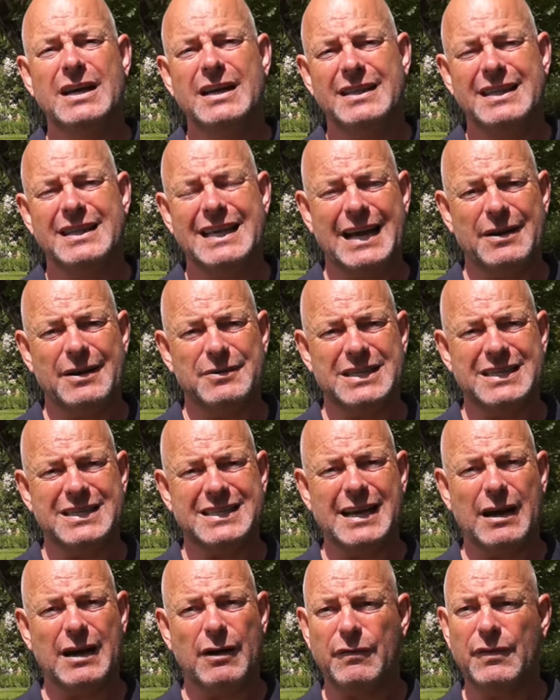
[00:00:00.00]
the house
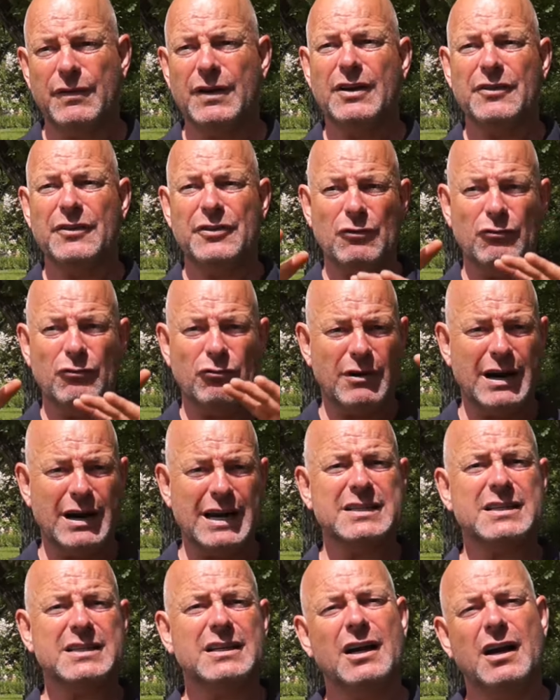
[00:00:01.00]
itself, the
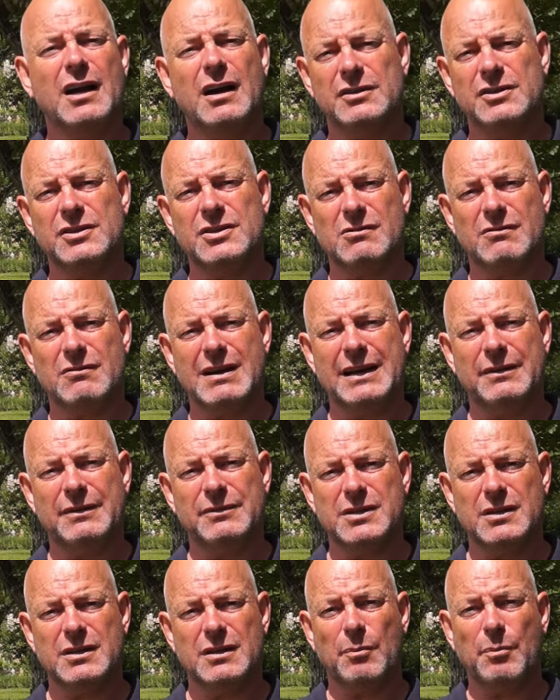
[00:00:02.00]
rest of the gardens around.
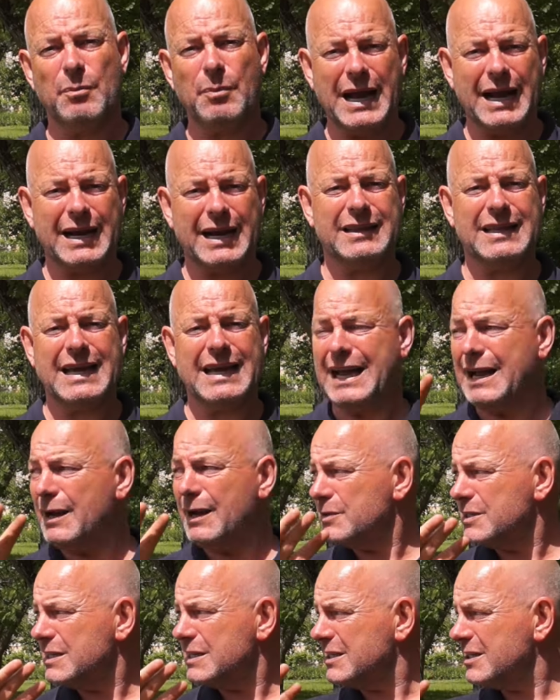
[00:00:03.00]
So the back of the
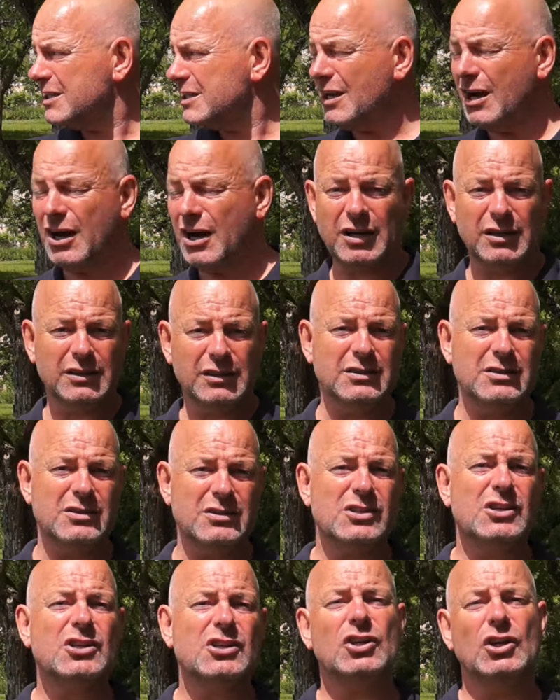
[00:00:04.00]
house is
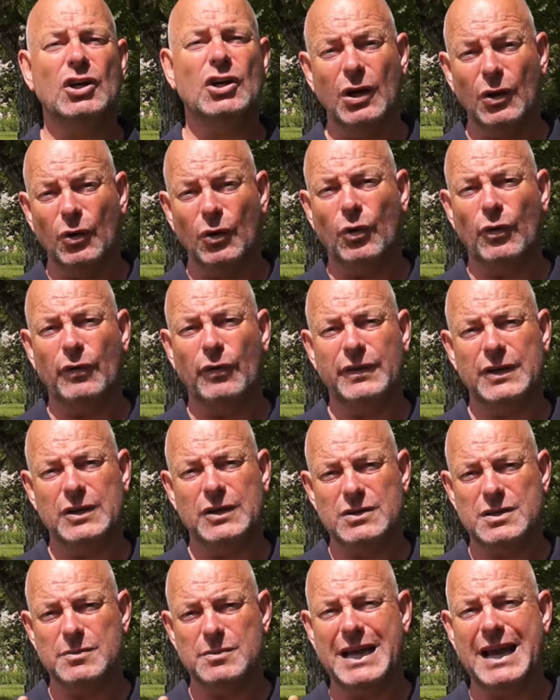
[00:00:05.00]
gardens galore for
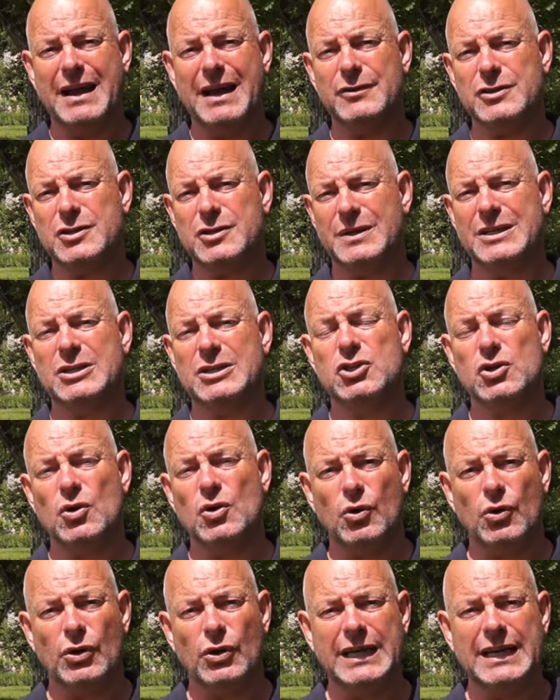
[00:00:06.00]
you to be able to
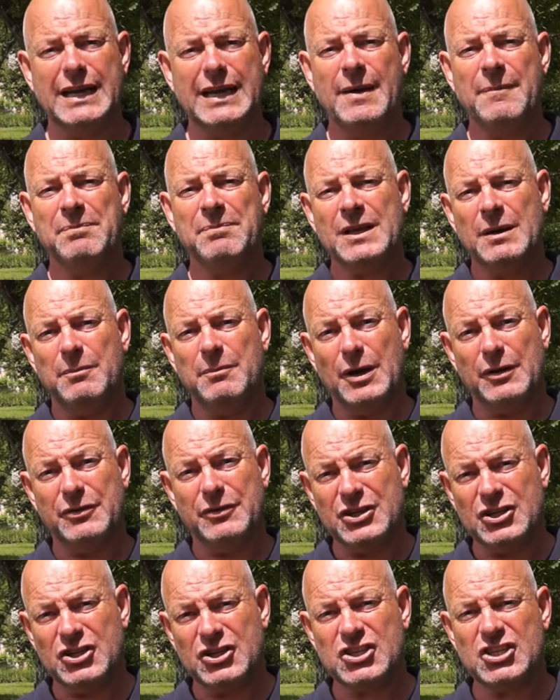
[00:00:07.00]
enjoy both
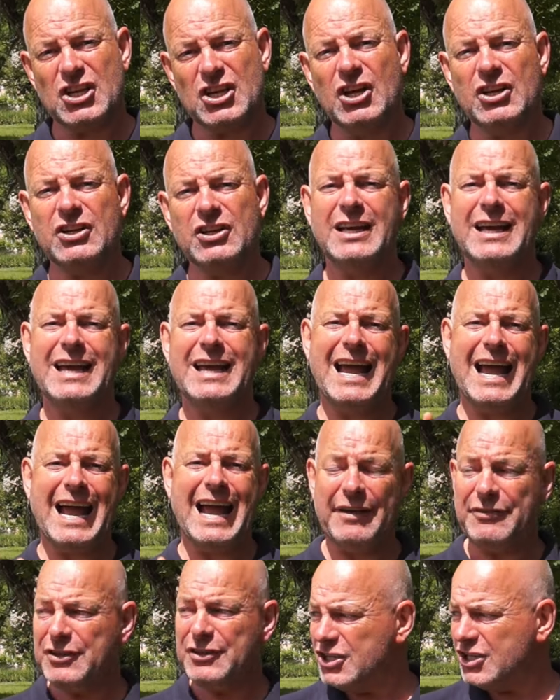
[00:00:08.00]
the sun
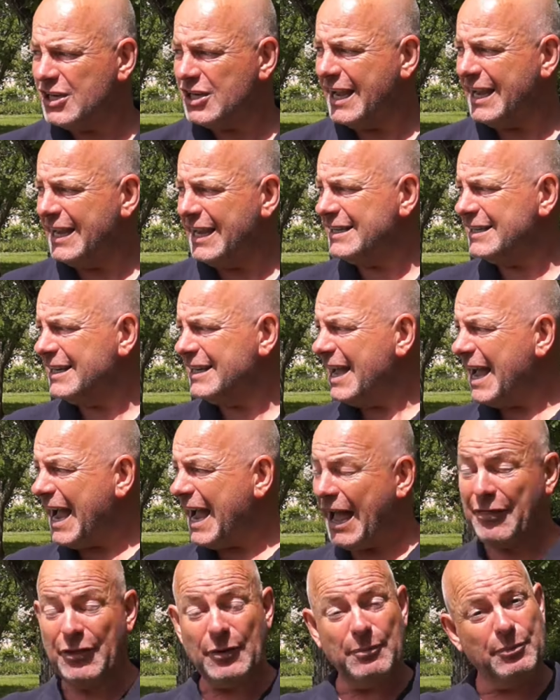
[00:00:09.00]
and the shade
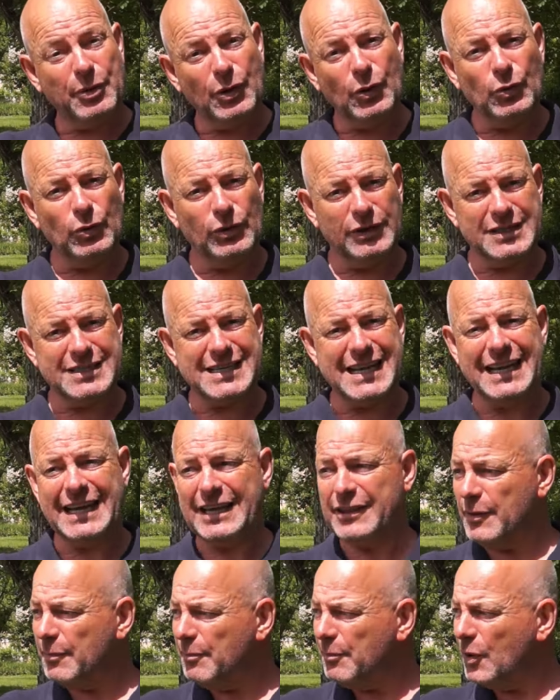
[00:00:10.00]
and the pool that's here.
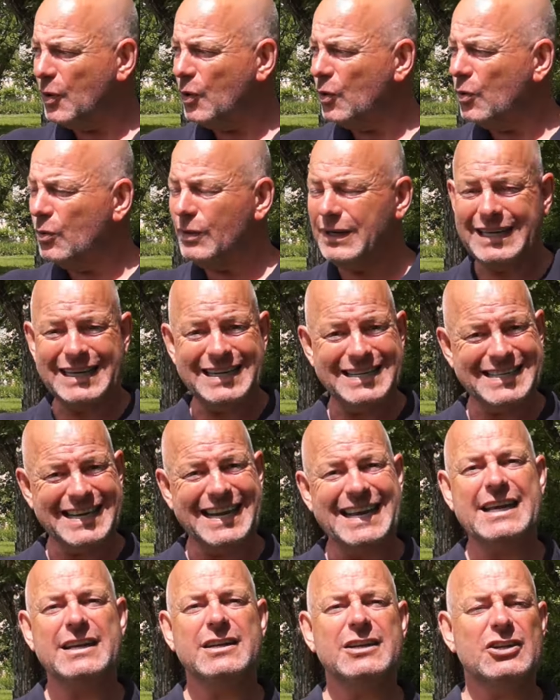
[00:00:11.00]
The pool is
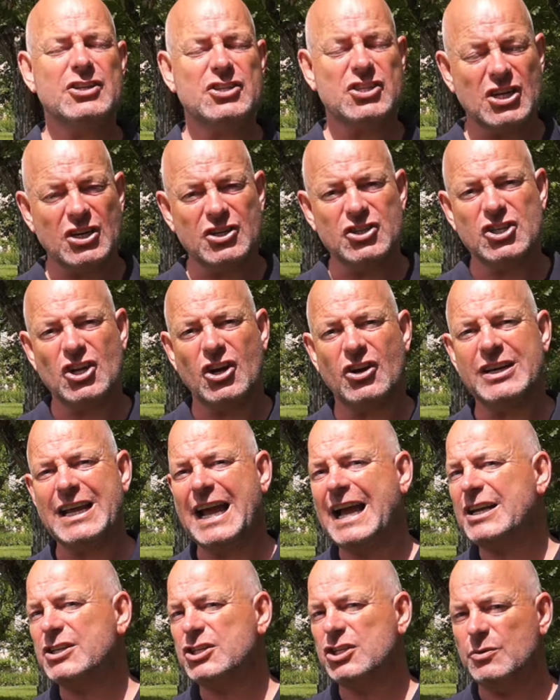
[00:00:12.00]
in sunshine
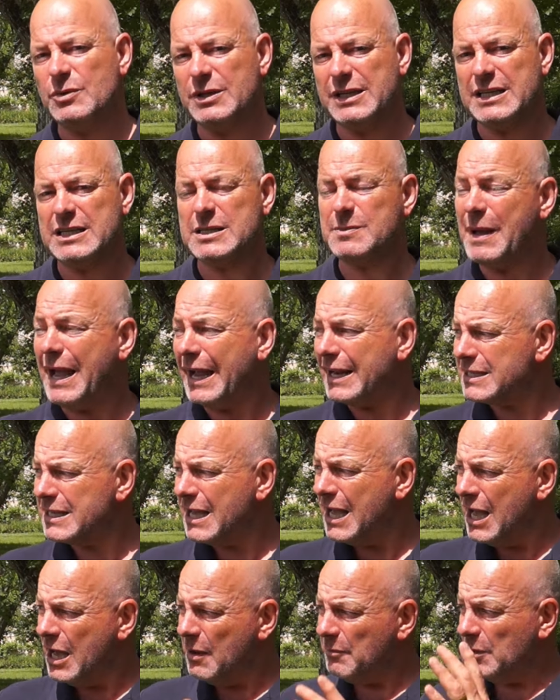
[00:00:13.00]
as you would expect.
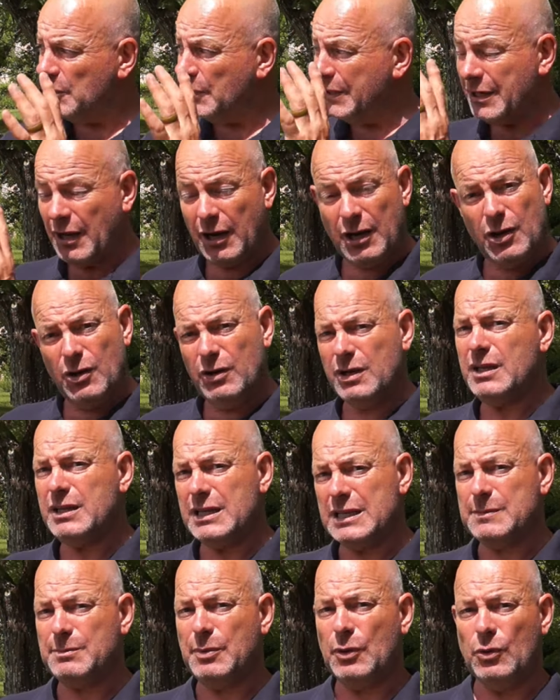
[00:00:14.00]
But when I look at
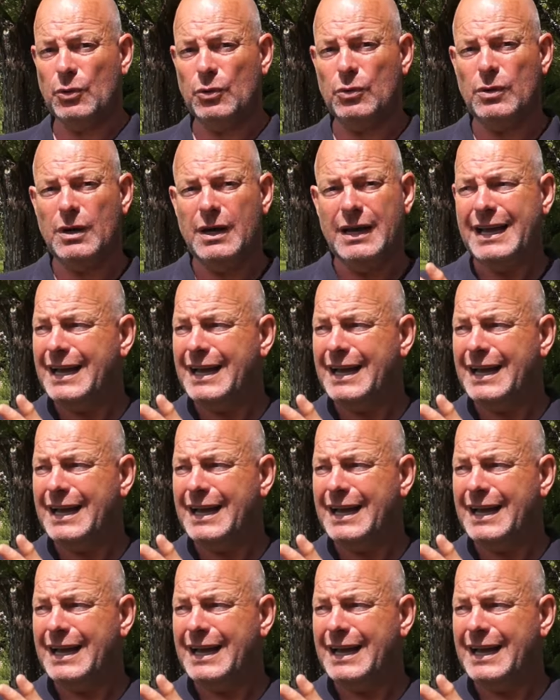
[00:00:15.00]
this pool,